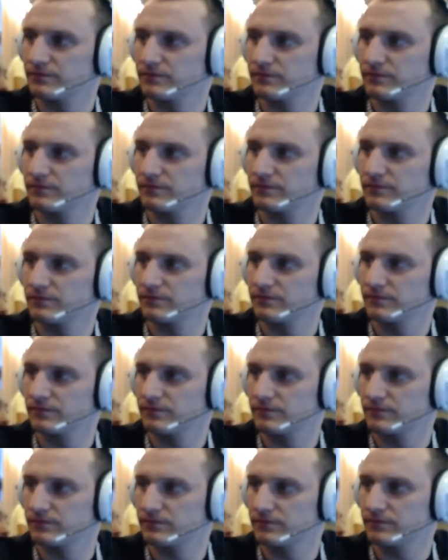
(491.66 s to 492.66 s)

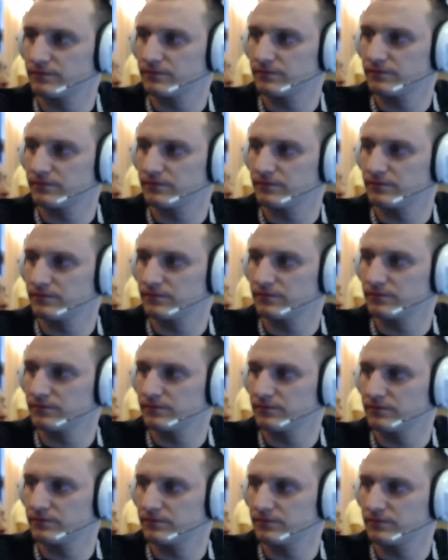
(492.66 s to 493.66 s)

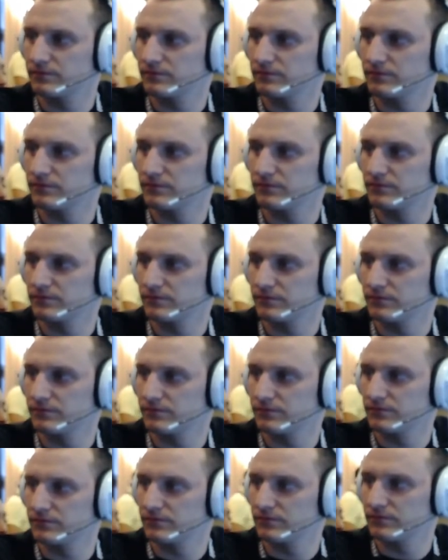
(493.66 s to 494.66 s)

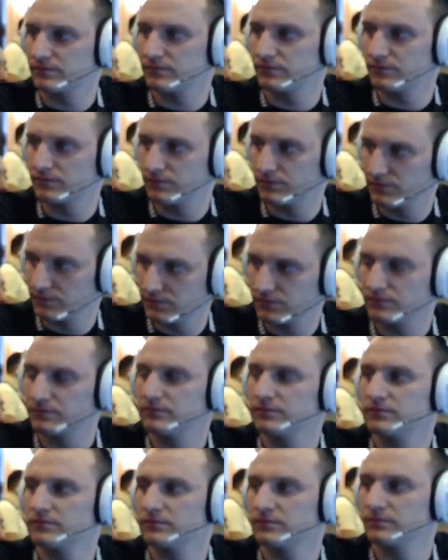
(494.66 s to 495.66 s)

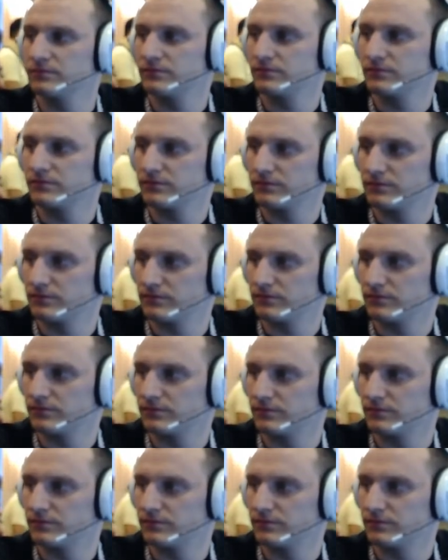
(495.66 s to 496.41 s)
No words are spoken by the person on screen.